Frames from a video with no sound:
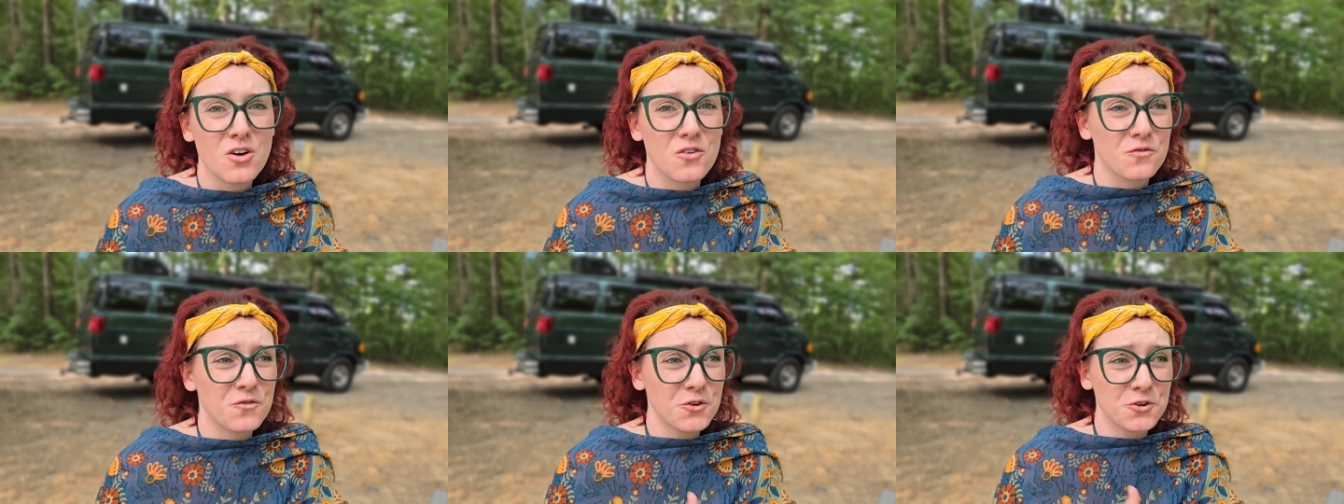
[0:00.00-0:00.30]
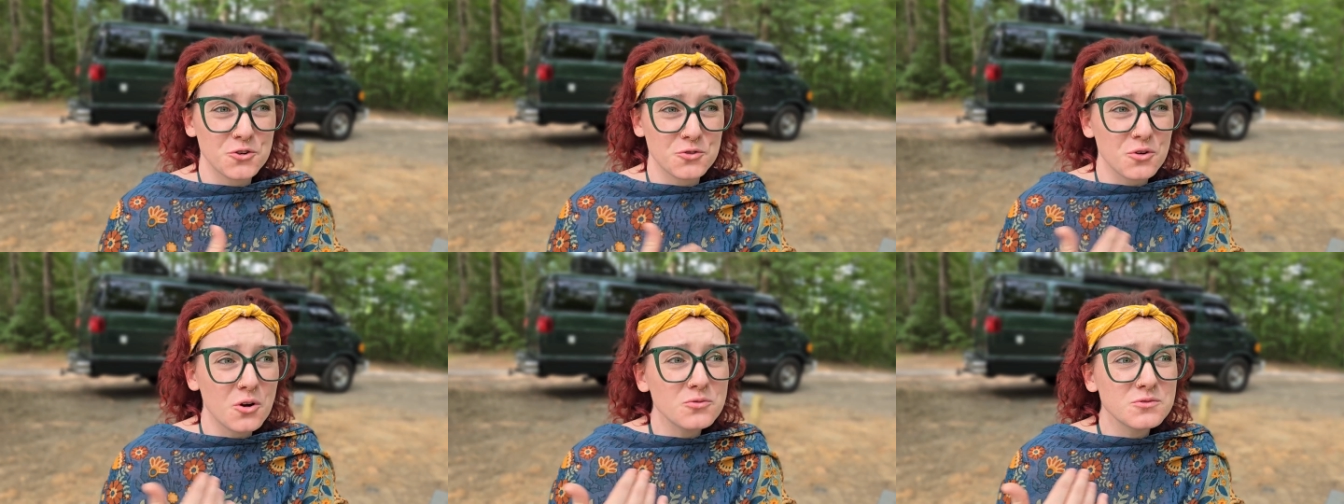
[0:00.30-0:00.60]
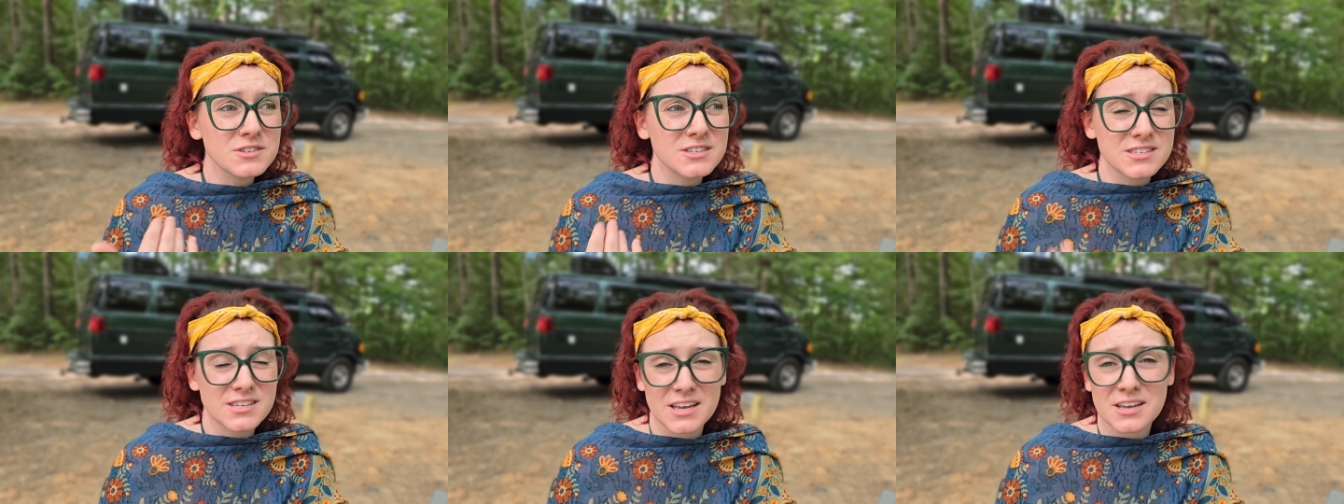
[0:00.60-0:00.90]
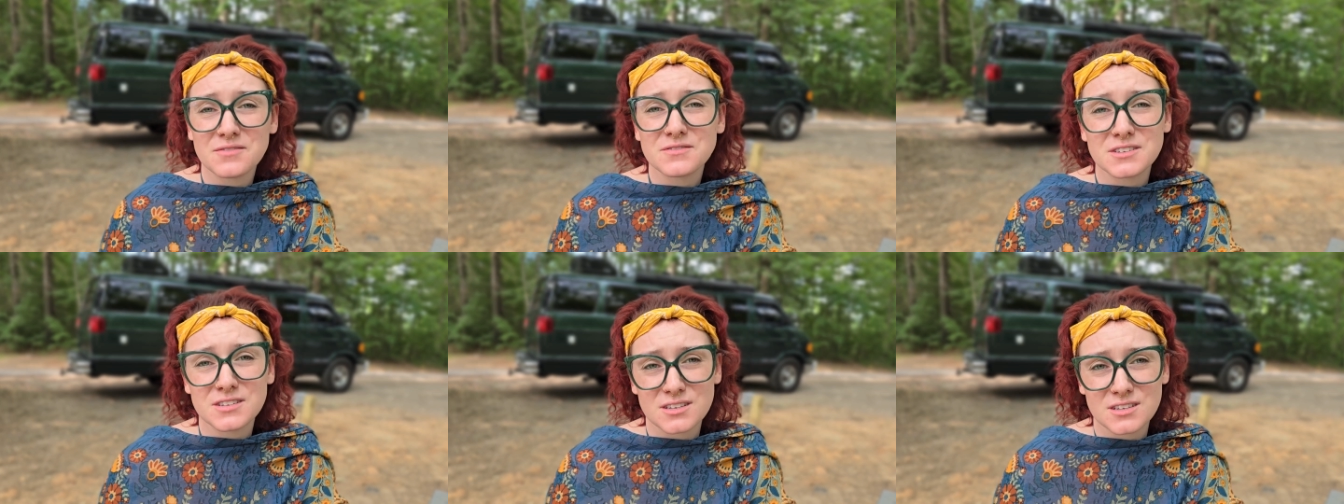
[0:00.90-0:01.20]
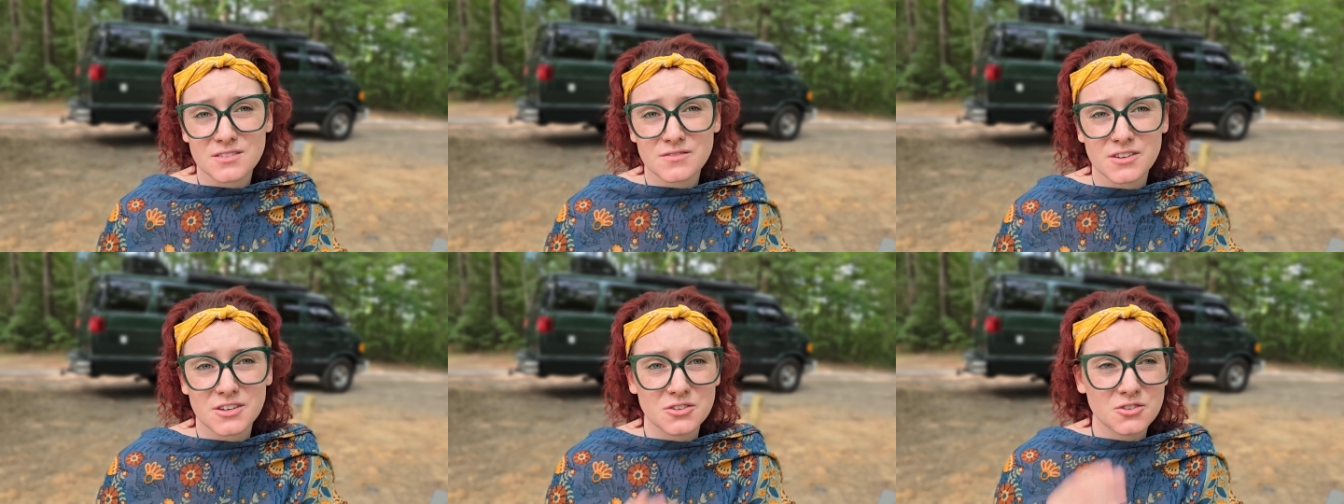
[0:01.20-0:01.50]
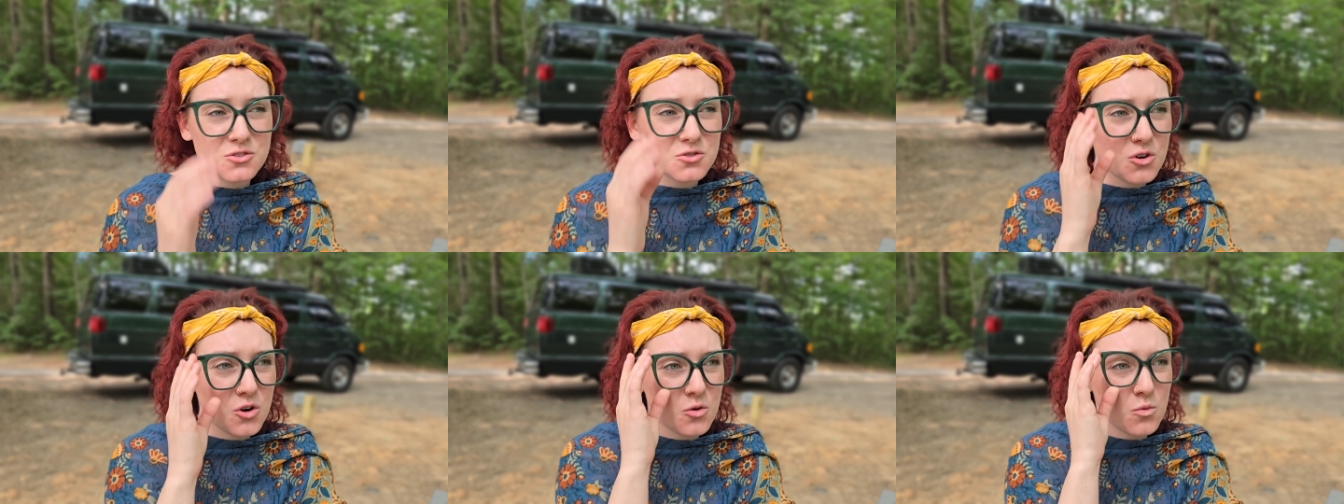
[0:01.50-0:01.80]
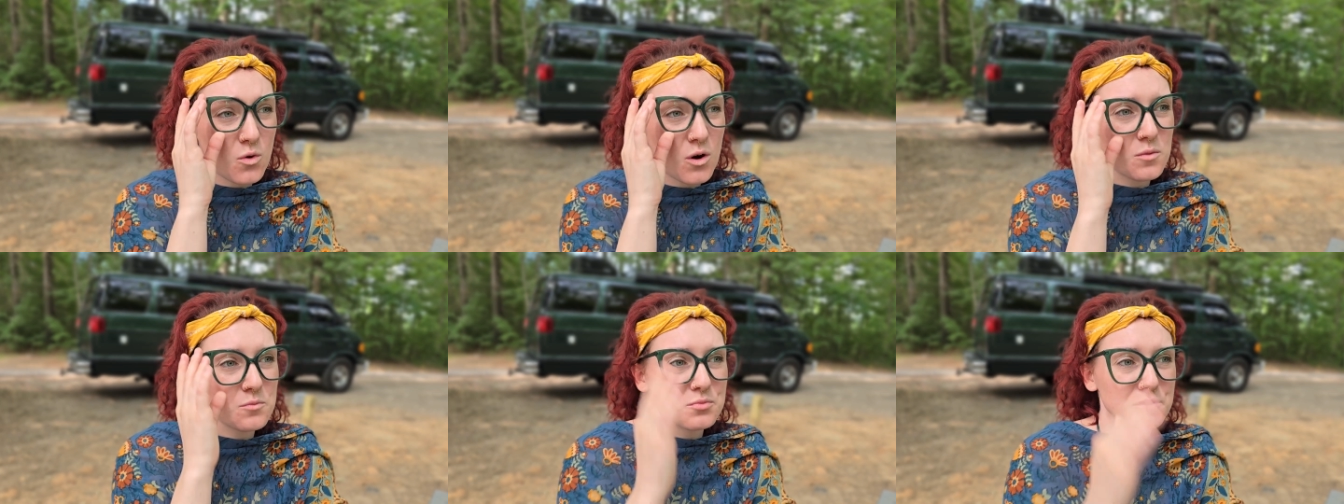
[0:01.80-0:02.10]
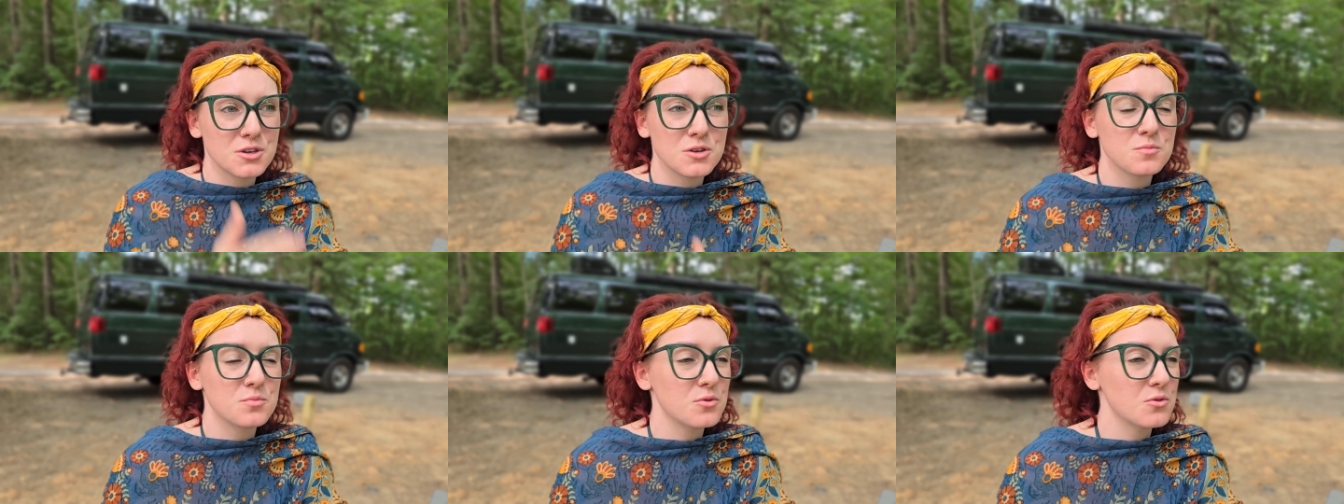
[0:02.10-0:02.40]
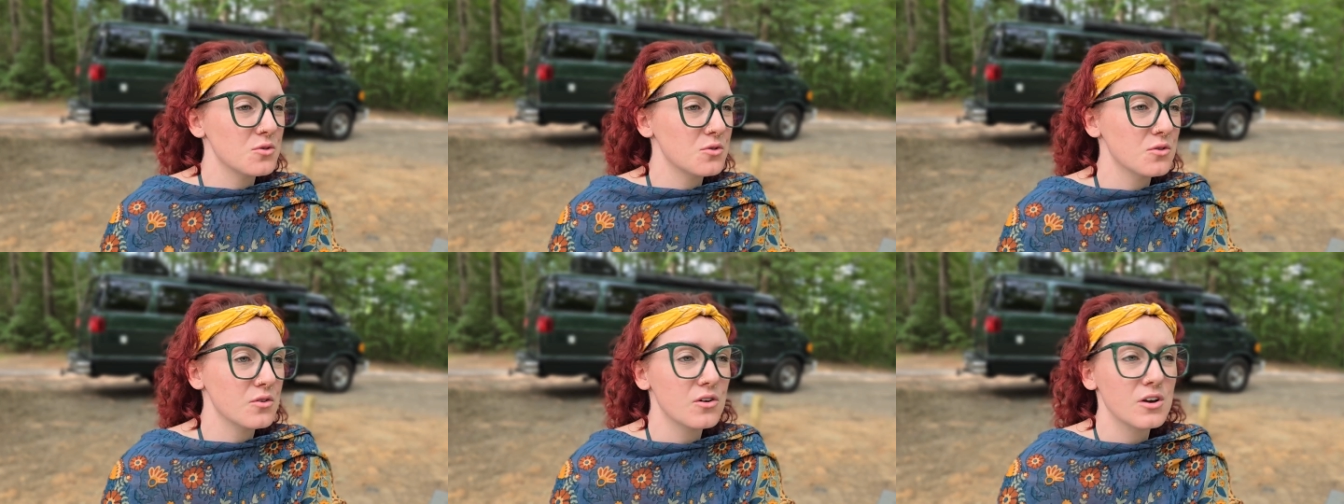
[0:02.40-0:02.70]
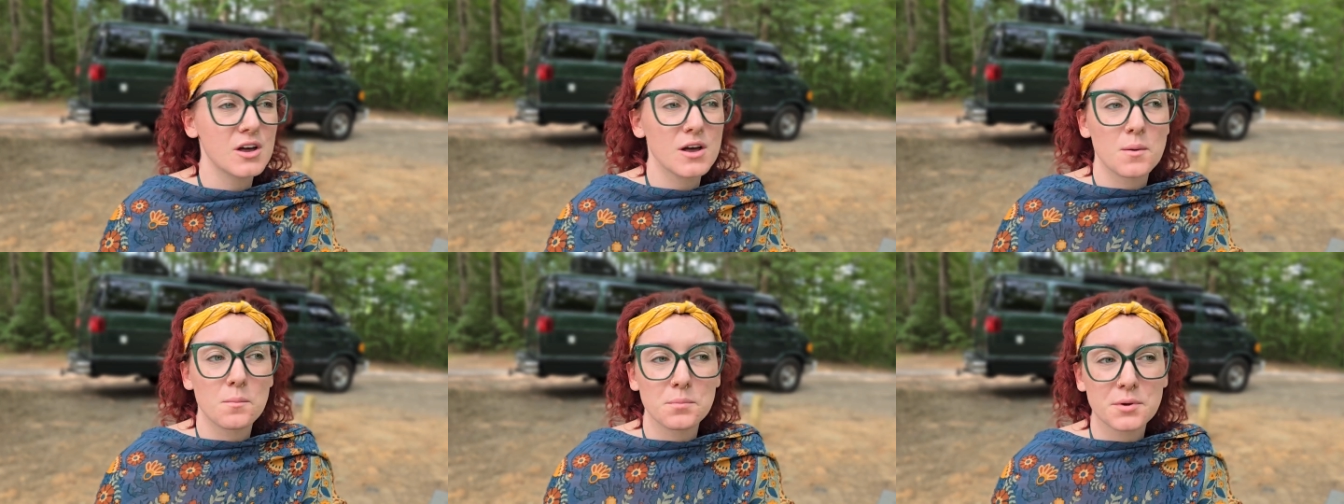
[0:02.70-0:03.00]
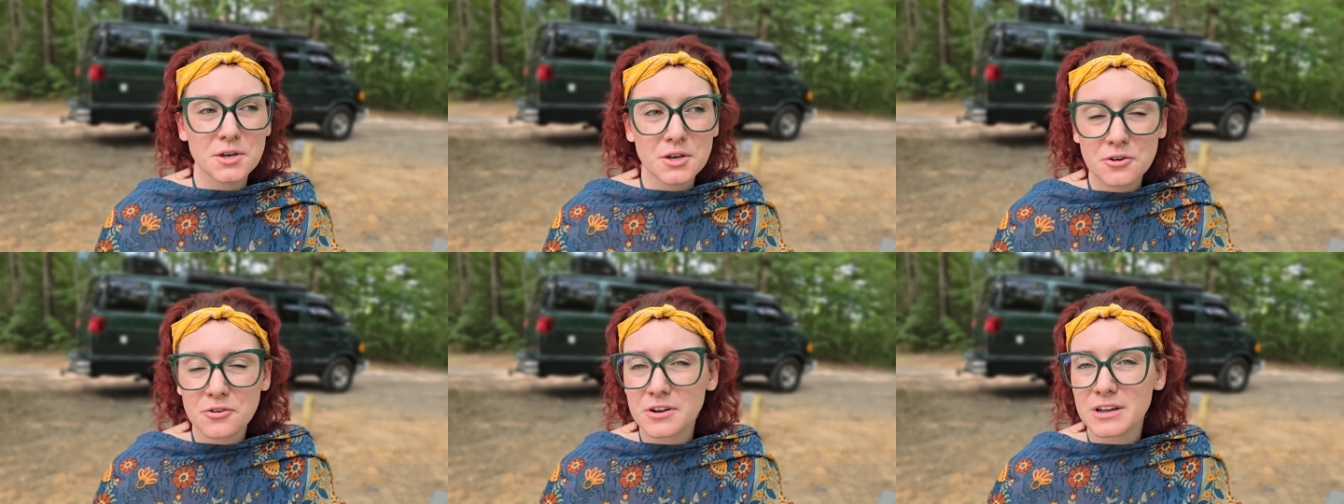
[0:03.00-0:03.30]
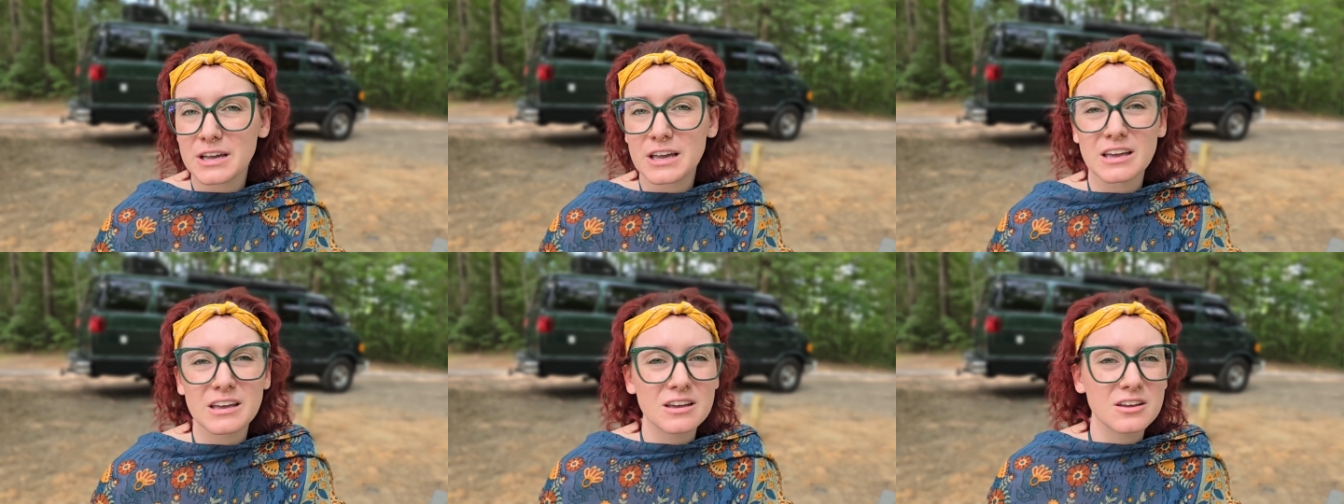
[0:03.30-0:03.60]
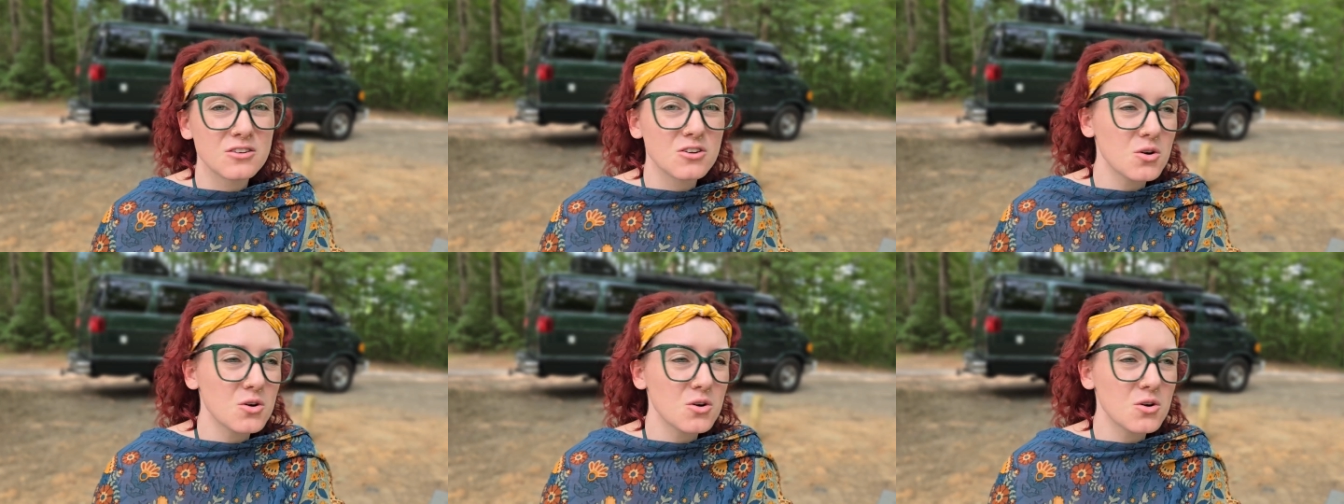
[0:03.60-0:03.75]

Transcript: for your own safety even, you don't want people peering in,